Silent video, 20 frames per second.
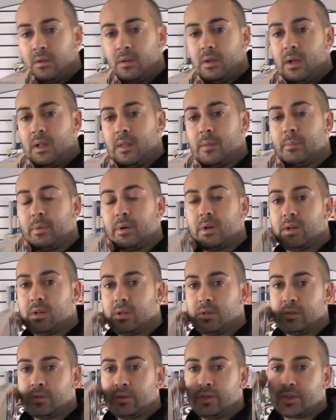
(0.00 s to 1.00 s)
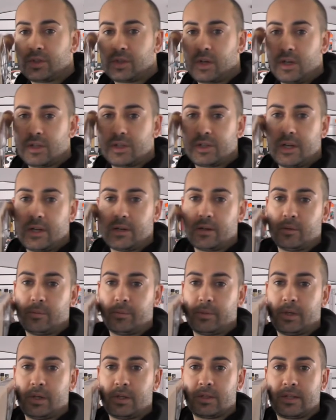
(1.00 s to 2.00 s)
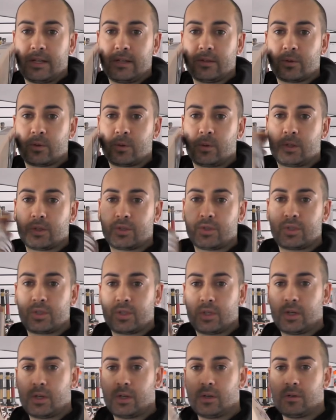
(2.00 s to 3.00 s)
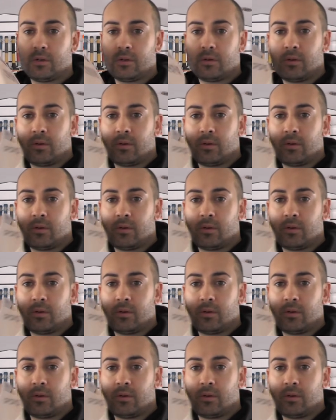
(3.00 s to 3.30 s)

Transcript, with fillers: And the bow, just got a gentle bow down towards the toe